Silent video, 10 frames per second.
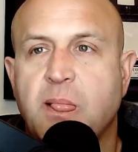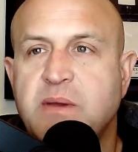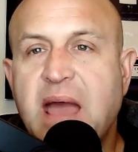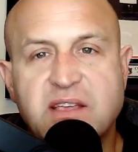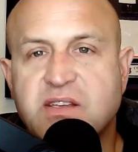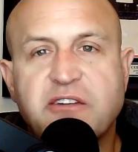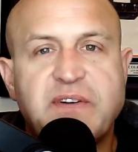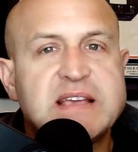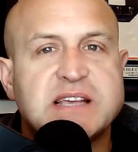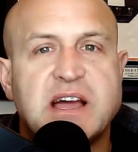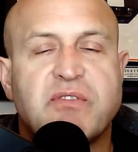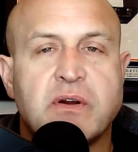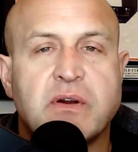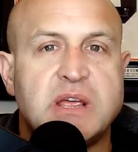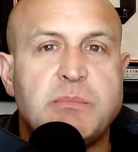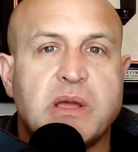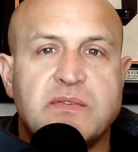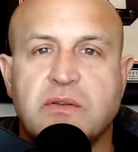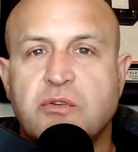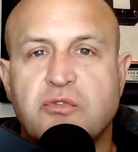He's going to face adversity
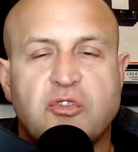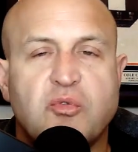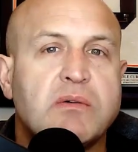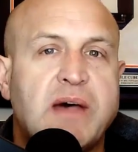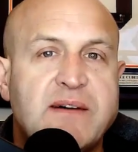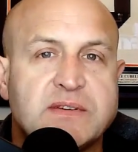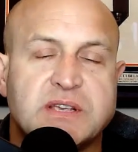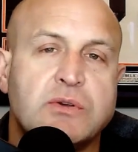because he loses Will Levis.